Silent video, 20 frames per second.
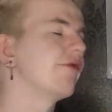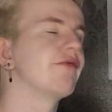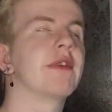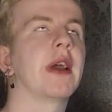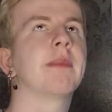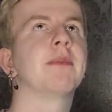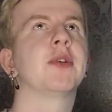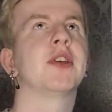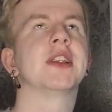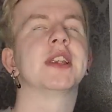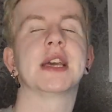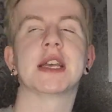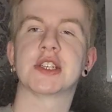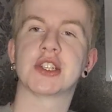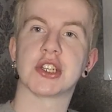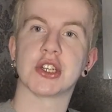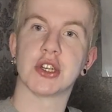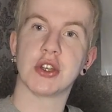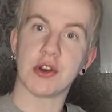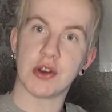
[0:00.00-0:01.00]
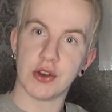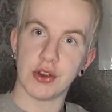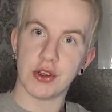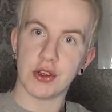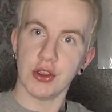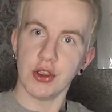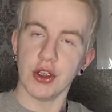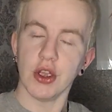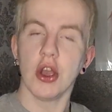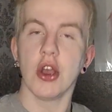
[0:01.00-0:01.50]
Reputation
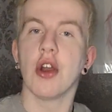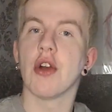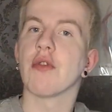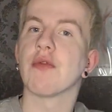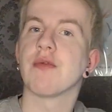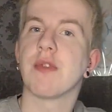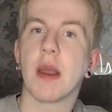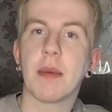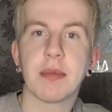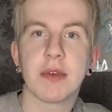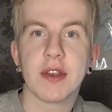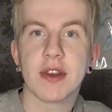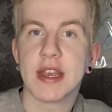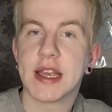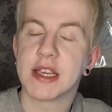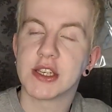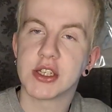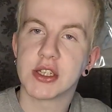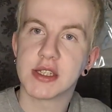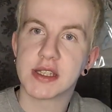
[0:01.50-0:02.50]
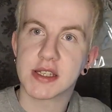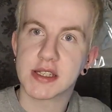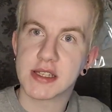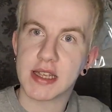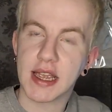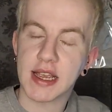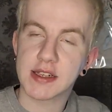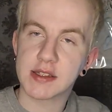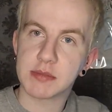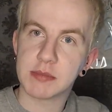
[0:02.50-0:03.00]
who? Reputation
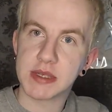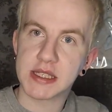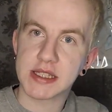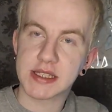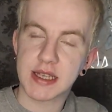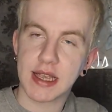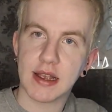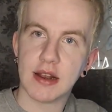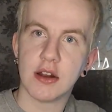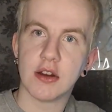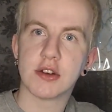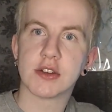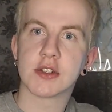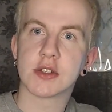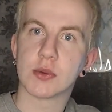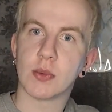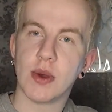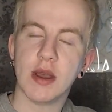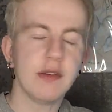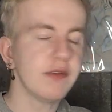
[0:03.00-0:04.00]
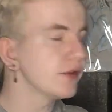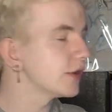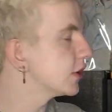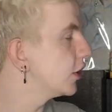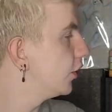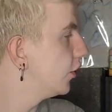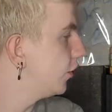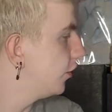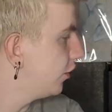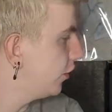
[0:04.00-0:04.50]
Snakes, Miss Taylor
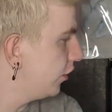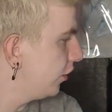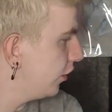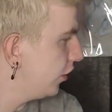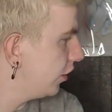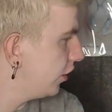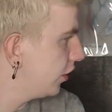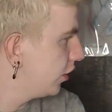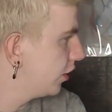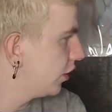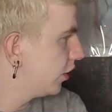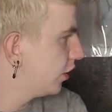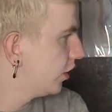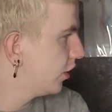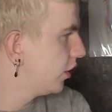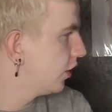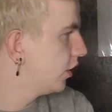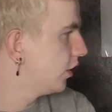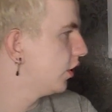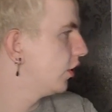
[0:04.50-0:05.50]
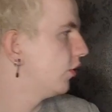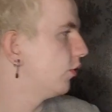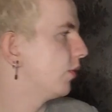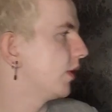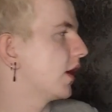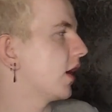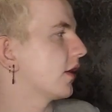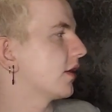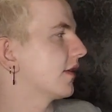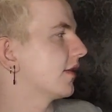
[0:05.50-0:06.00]
Swift who?
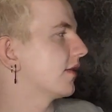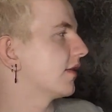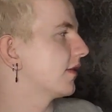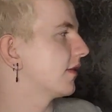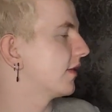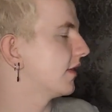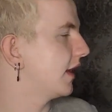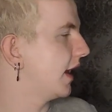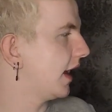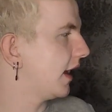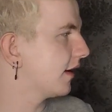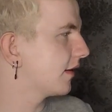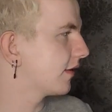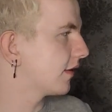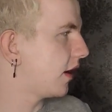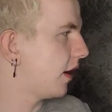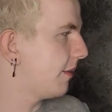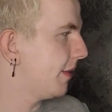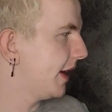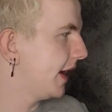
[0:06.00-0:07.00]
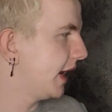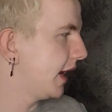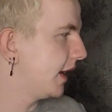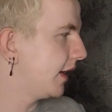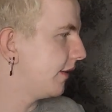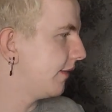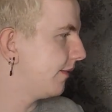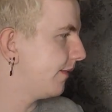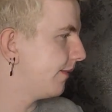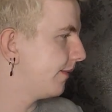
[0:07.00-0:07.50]
We got the Snakes coming
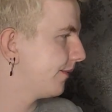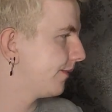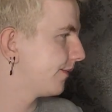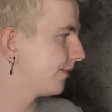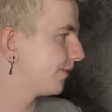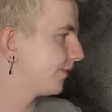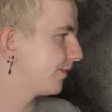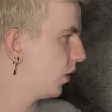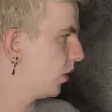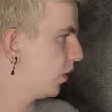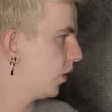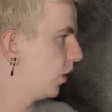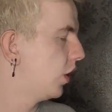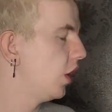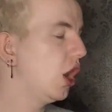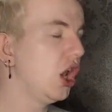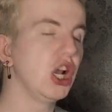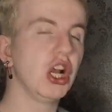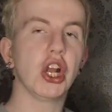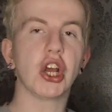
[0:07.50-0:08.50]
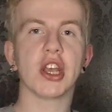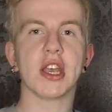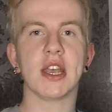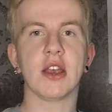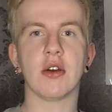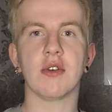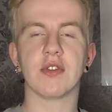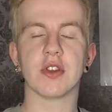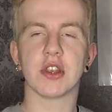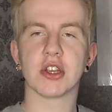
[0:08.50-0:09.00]
in.
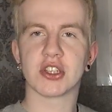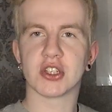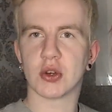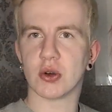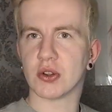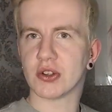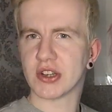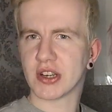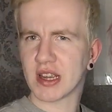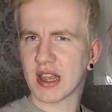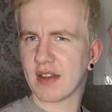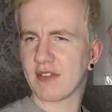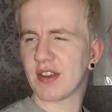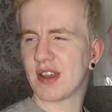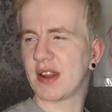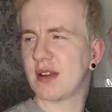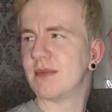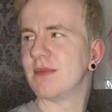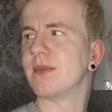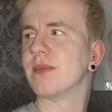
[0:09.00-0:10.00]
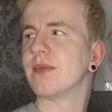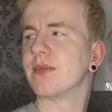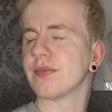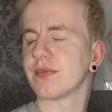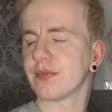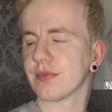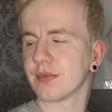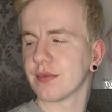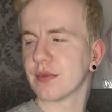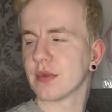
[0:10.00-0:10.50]
Looking over the shoulder, giving
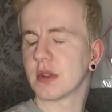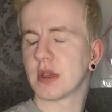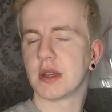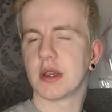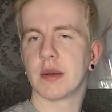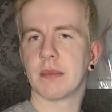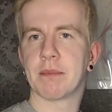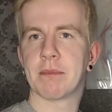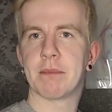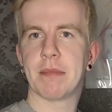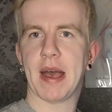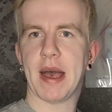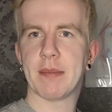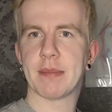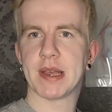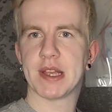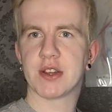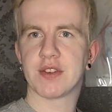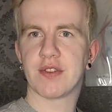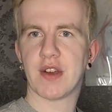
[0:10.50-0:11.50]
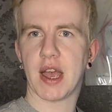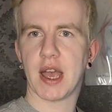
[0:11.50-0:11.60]
Babbage